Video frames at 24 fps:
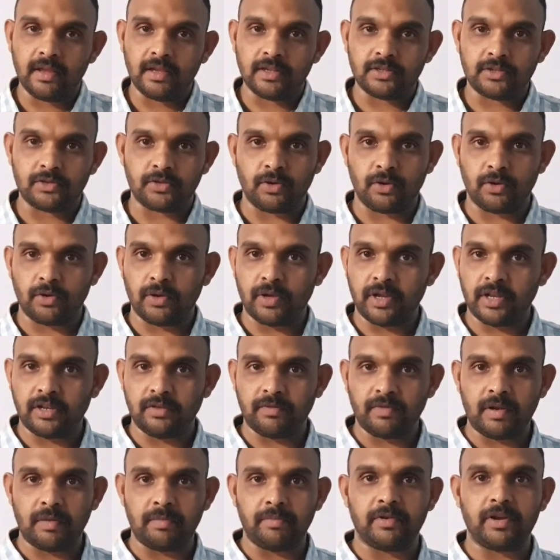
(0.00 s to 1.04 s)
so it
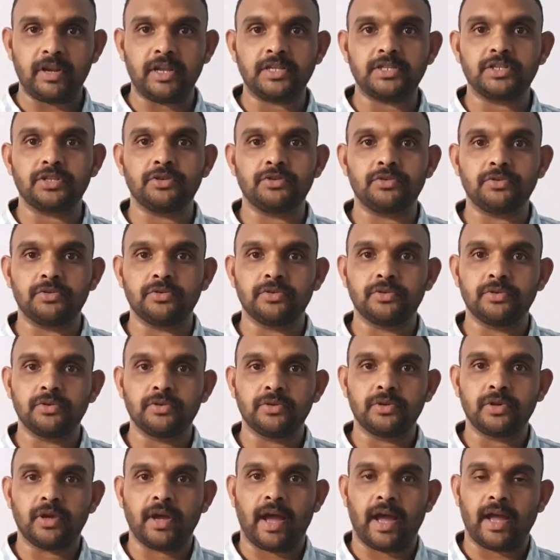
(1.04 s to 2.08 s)
will reach you
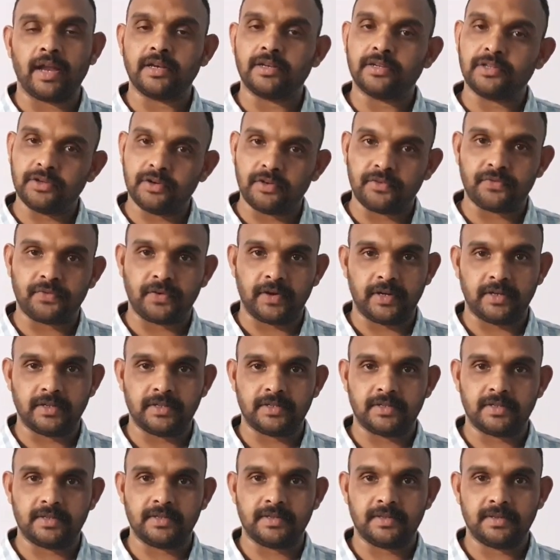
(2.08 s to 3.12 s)
and your
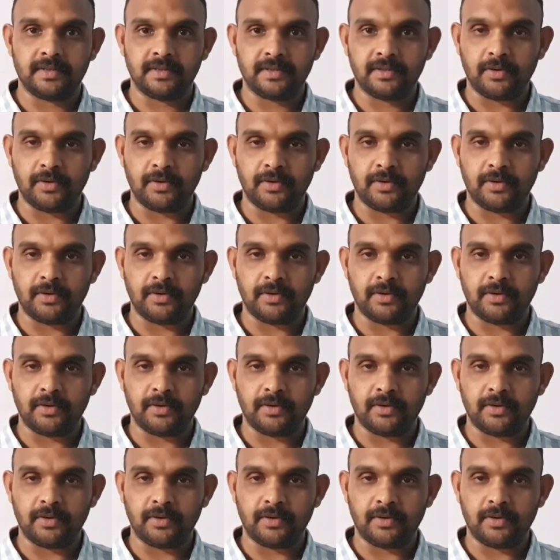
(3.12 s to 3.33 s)
friends.